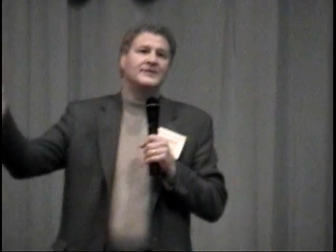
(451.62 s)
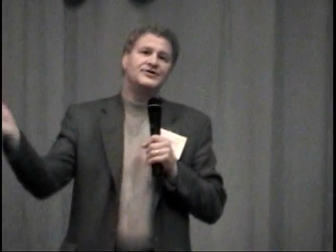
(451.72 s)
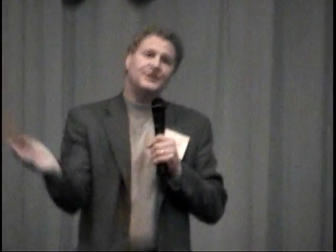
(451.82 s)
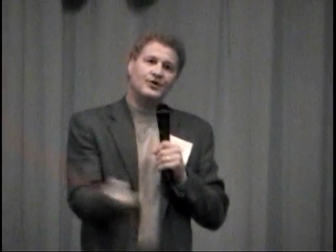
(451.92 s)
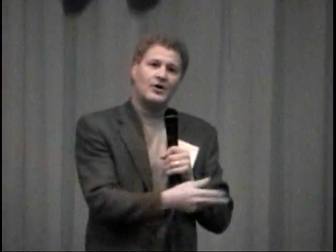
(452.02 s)
And
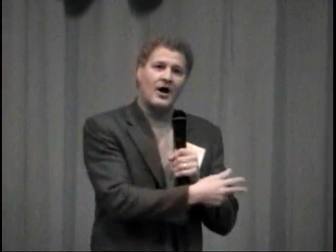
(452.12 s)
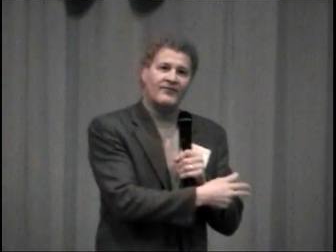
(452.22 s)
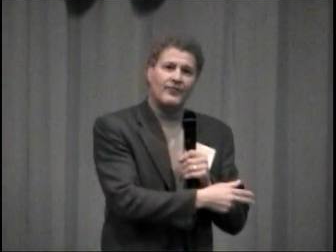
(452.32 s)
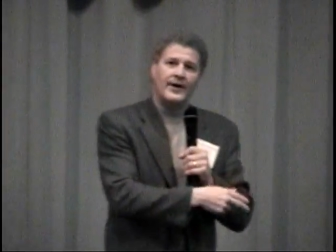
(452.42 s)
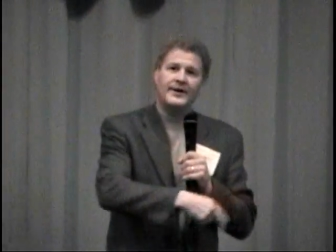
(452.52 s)
she took
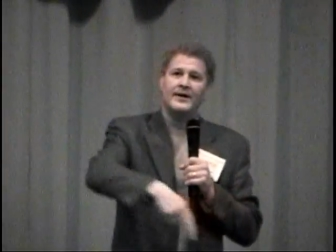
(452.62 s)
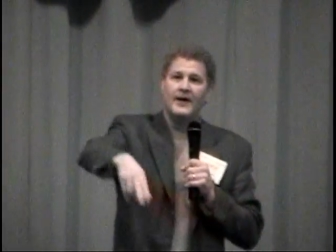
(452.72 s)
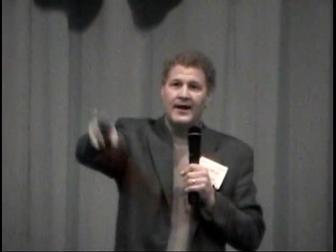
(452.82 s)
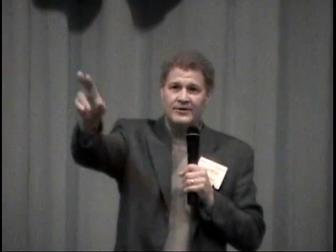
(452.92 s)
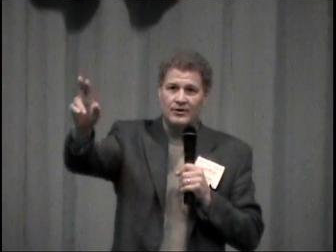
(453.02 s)
off running
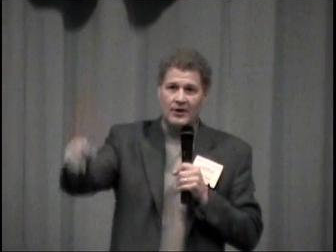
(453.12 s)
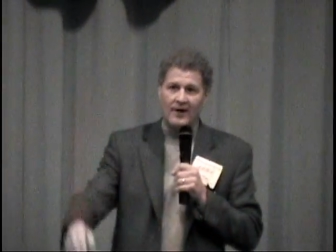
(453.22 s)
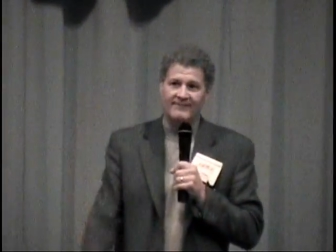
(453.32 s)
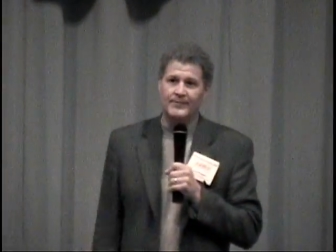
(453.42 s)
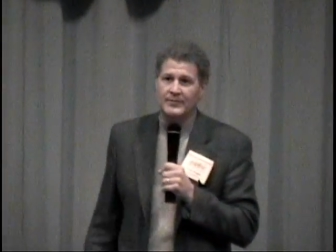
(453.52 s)
and I took
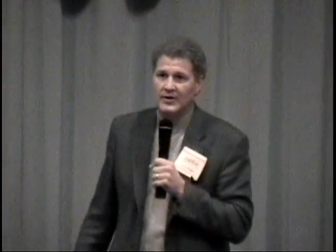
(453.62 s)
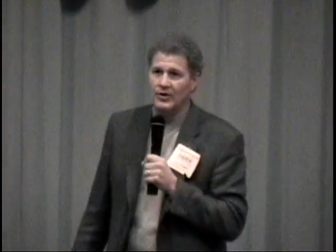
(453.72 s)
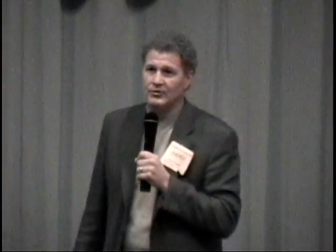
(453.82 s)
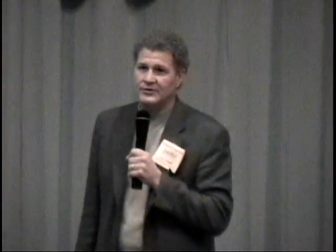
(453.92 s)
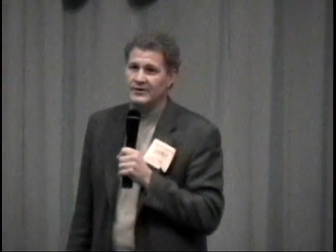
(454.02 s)
off, you
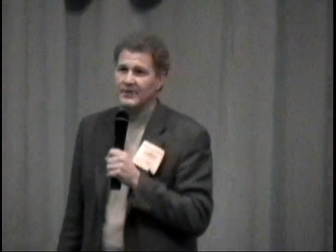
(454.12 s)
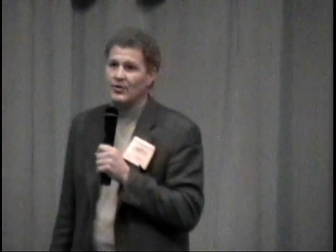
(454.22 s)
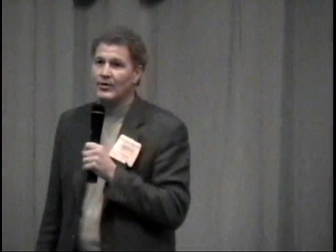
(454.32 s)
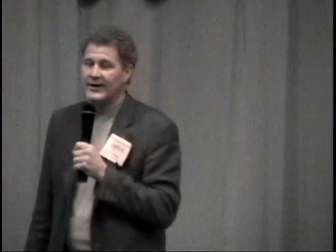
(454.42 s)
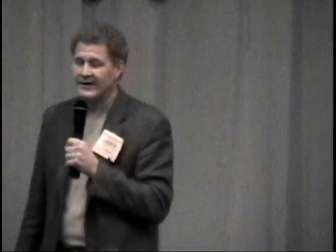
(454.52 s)
know, to the
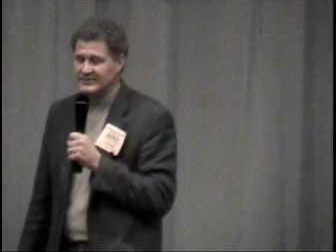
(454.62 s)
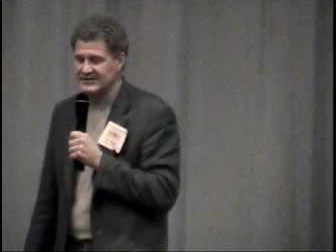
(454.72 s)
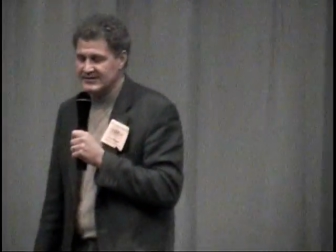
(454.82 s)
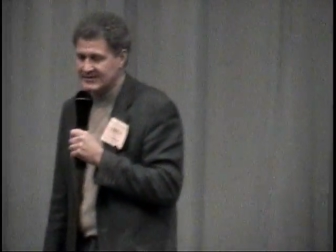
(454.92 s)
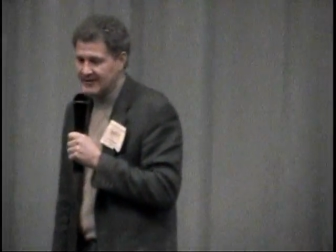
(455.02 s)

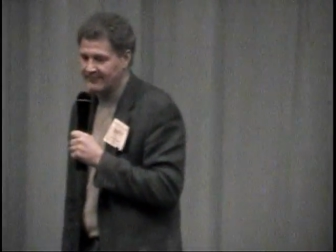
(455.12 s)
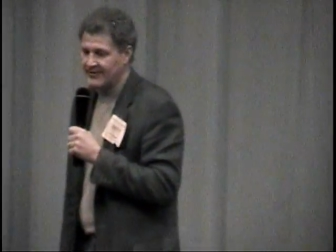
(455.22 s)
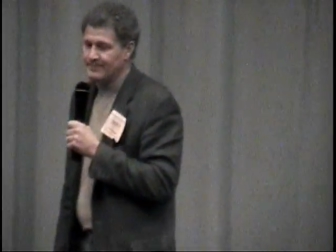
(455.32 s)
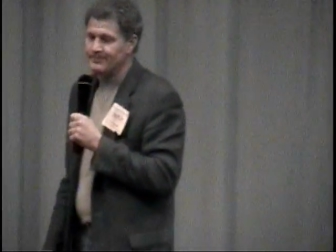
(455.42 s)
courthouse and stuff.